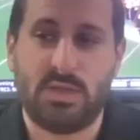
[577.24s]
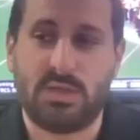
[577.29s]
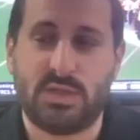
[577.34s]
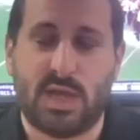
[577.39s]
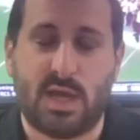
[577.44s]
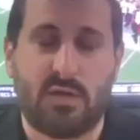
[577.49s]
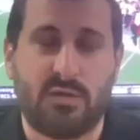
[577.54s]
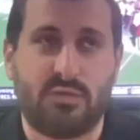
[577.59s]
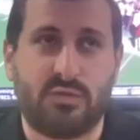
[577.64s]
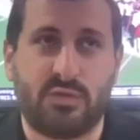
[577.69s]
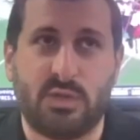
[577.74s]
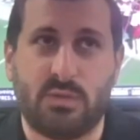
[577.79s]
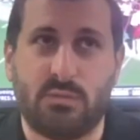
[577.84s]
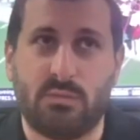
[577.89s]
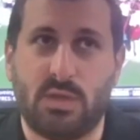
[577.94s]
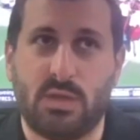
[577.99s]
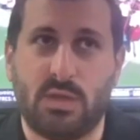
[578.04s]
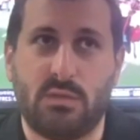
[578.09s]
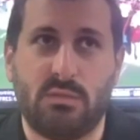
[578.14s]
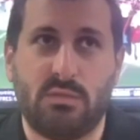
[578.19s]
challenge for them.
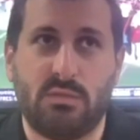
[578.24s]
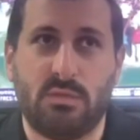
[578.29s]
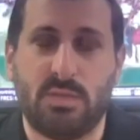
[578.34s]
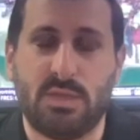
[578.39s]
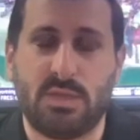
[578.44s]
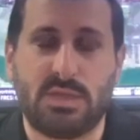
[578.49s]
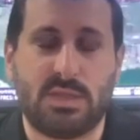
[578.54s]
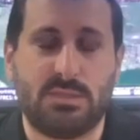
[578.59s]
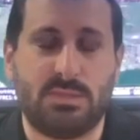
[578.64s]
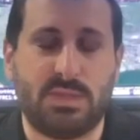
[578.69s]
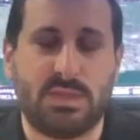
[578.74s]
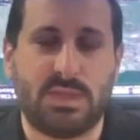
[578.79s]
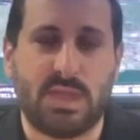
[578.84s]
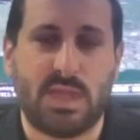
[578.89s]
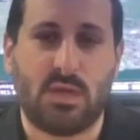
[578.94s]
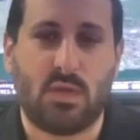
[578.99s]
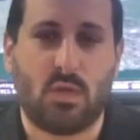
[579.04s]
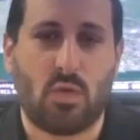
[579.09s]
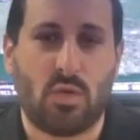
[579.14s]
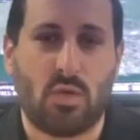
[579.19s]
The Mississippi
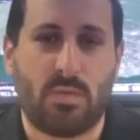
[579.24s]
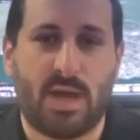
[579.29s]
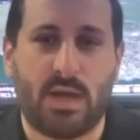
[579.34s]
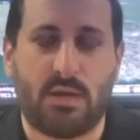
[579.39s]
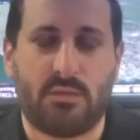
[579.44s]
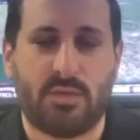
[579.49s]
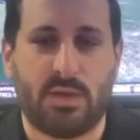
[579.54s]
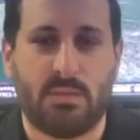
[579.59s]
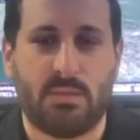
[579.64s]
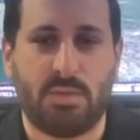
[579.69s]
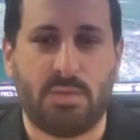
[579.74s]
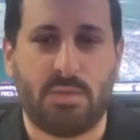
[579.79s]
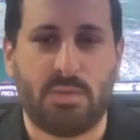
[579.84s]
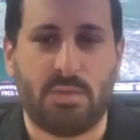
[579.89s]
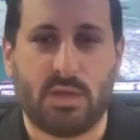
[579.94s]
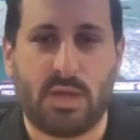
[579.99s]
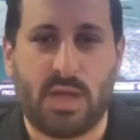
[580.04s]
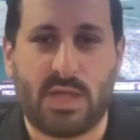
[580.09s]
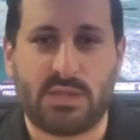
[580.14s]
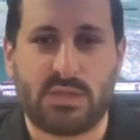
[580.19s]
State quarterback Van
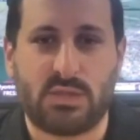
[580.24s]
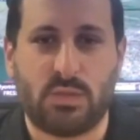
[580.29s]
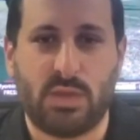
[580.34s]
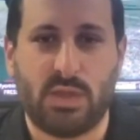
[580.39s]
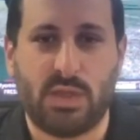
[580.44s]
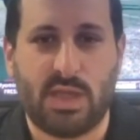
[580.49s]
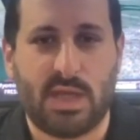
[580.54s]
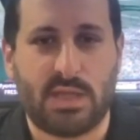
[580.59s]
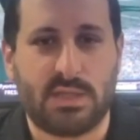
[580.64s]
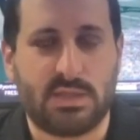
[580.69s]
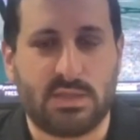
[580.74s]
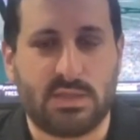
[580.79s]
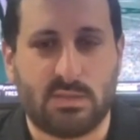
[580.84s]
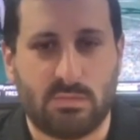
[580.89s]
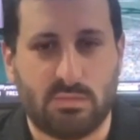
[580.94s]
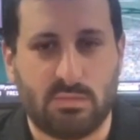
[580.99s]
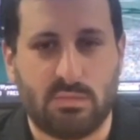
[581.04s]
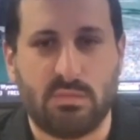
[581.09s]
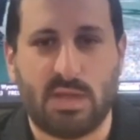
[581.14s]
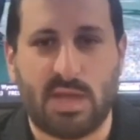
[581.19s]
Buren last week had
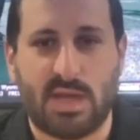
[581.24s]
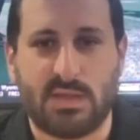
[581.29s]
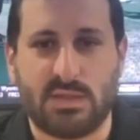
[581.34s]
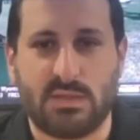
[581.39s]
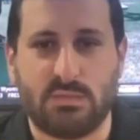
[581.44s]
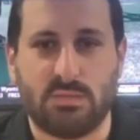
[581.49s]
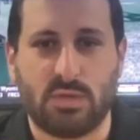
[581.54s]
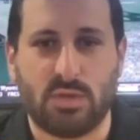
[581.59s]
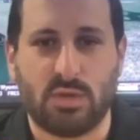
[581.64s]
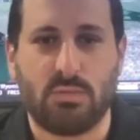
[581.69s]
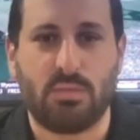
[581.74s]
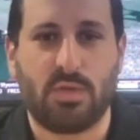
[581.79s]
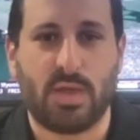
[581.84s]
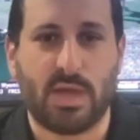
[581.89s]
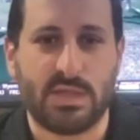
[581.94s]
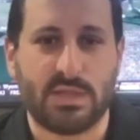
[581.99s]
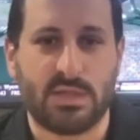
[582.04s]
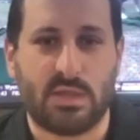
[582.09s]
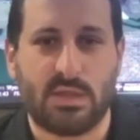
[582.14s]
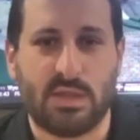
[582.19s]
some good
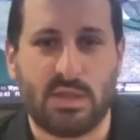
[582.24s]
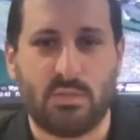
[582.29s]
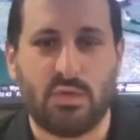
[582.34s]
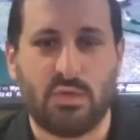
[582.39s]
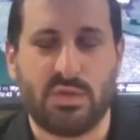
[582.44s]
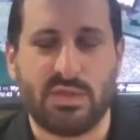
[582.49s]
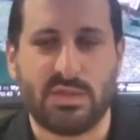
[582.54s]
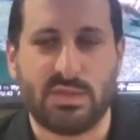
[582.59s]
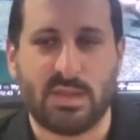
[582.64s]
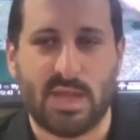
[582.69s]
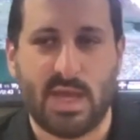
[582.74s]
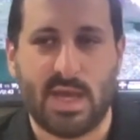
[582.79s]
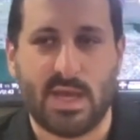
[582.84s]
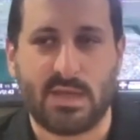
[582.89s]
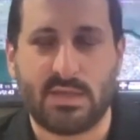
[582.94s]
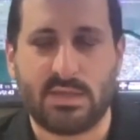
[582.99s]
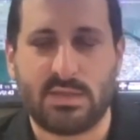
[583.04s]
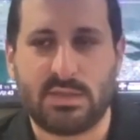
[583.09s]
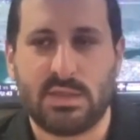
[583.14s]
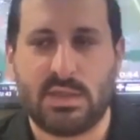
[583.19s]
plays on them with his
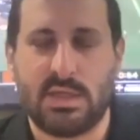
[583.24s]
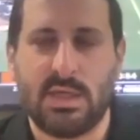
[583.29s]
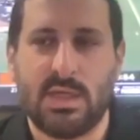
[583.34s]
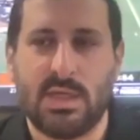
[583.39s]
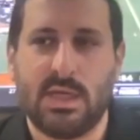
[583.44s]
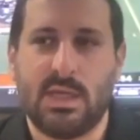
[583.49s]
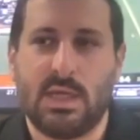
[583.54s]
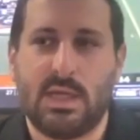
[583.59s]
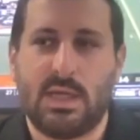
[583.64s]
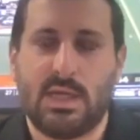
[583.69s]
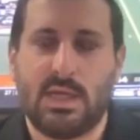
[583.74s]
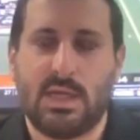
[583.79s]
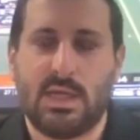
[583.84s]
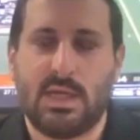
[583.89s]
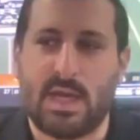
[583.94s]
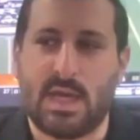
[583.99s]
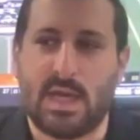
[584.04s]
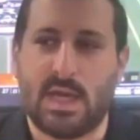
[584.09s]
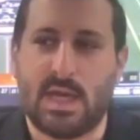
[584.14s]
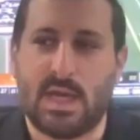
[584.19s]
legs.
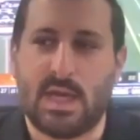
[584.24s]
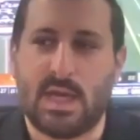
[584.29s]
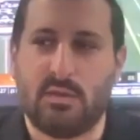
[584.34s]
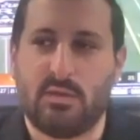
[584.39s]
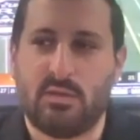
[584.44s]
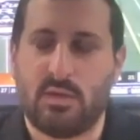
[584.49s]
And